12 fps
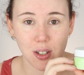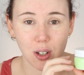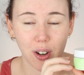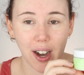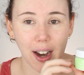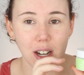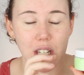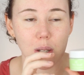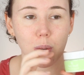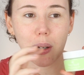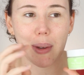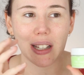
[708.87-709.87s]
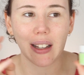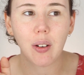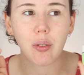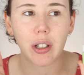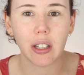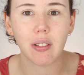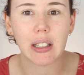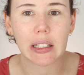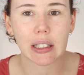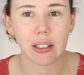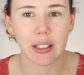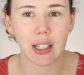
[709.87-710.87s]
So I just want to make that really, really
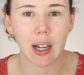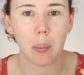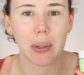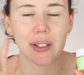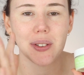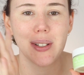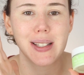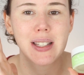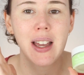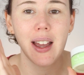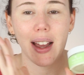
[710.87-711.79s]
clear because,